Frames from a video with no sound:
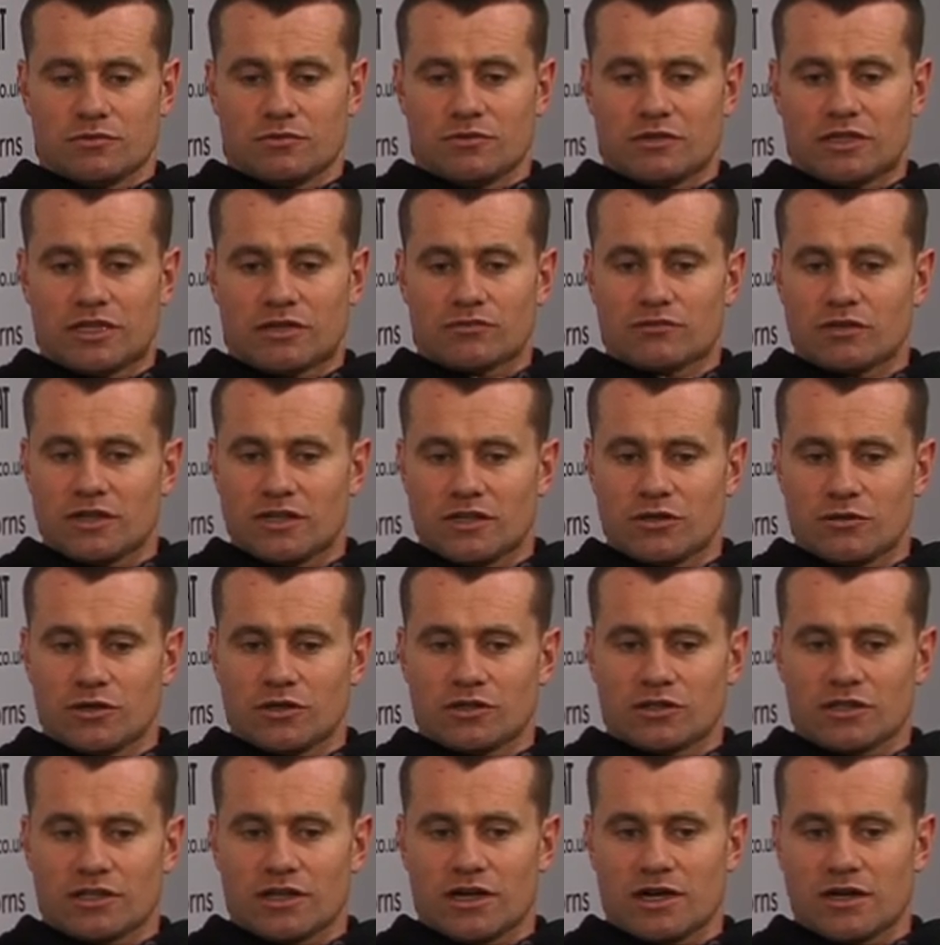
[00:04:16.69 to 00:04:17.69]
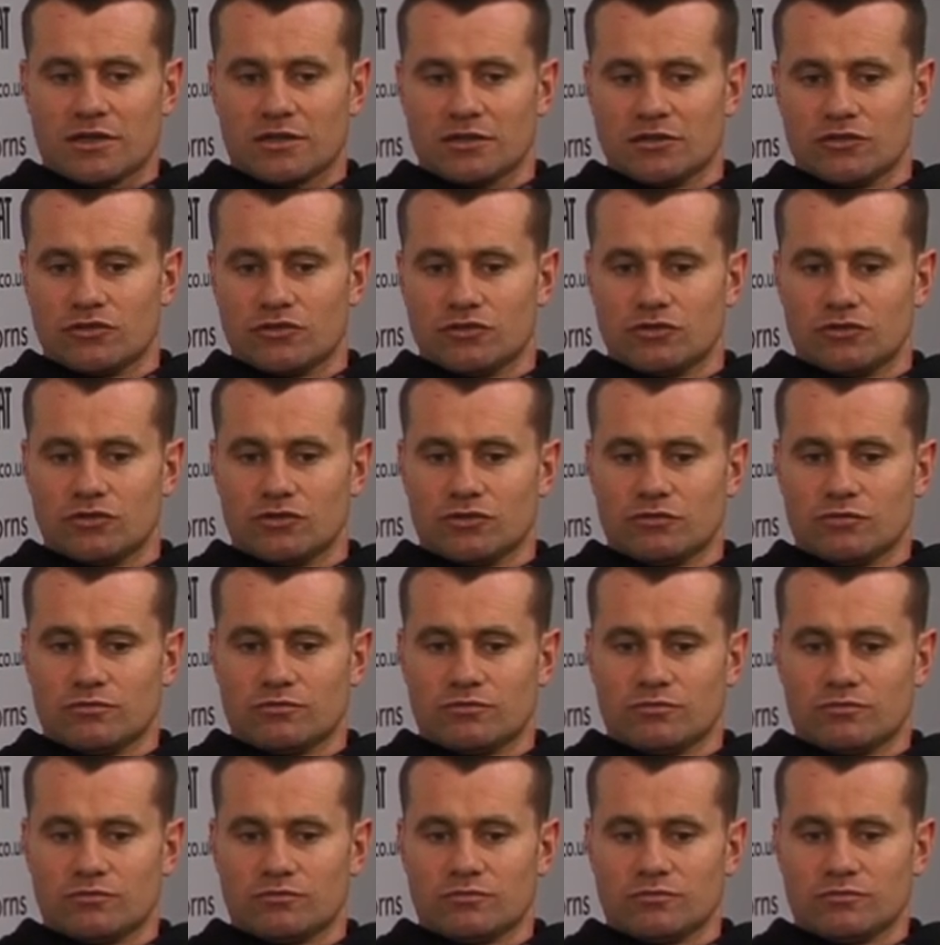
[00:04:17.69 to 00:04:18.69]
we didn't really go out in the garden and do
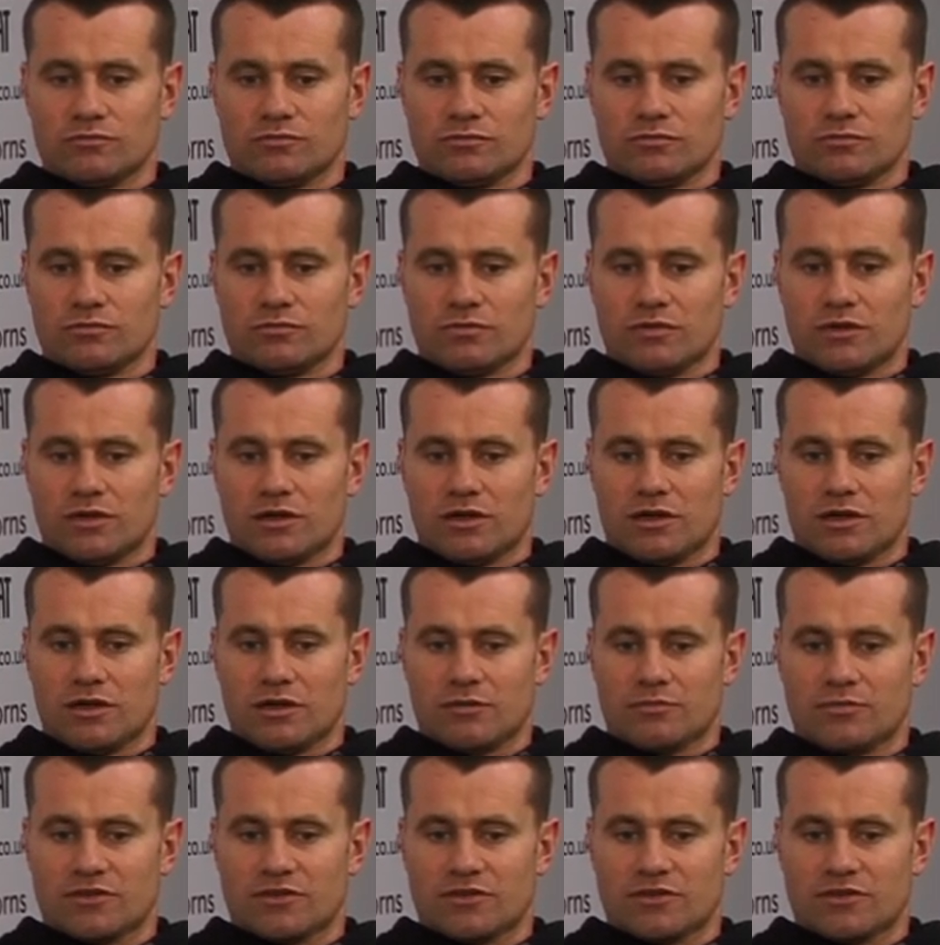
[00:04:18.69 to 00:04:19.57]
uh,